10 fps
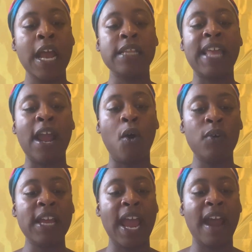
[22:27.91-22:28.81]
They
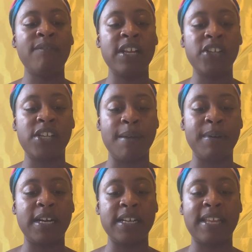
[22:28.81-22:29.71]
only have this shit
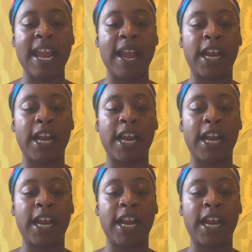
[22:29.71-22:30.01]
because they